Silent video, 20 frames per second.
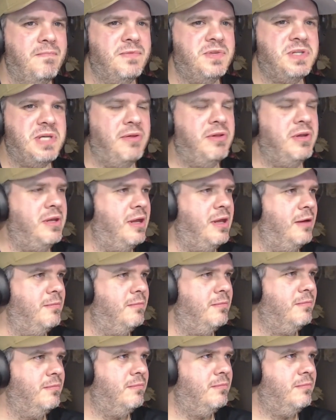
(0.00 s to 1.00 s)
something that
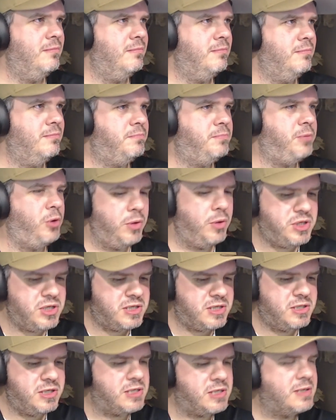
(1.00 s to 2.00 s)
probably
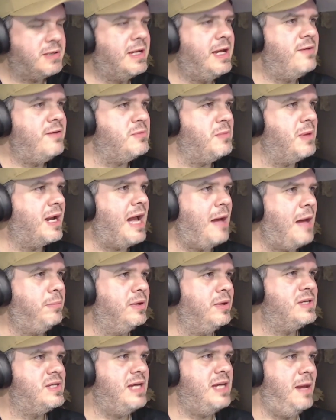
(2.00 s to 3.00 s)
just gives them a
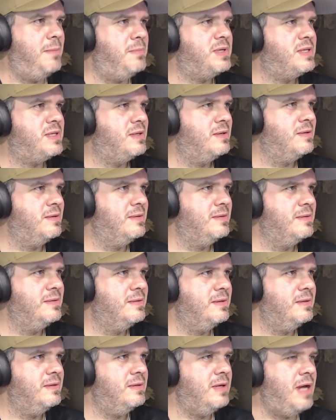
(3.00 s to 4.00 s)
couple of steps
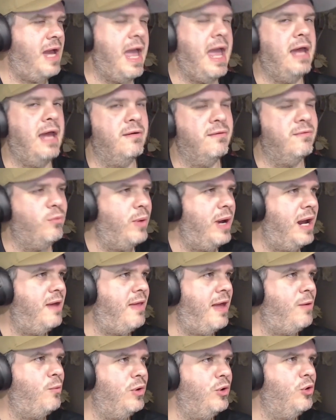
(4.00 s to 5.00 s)
ahead of where
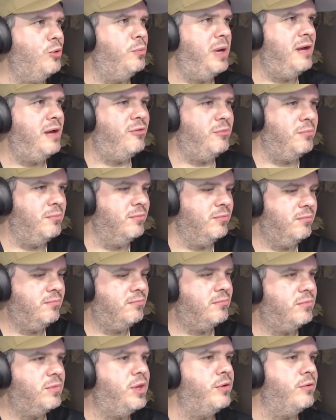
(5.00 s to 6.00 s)
they will be from
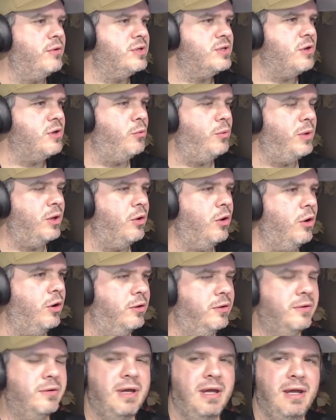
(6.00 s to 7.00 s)
the result we got.
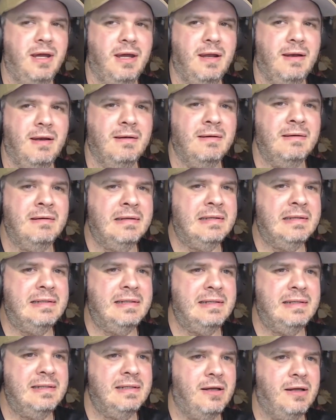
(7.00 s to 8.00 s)
And
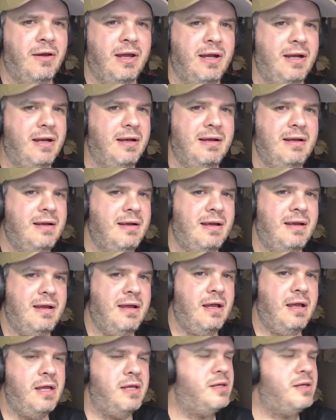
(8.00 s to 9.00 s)
I mean,
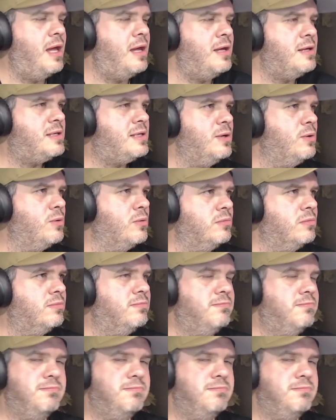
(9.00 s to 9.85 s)
it's still,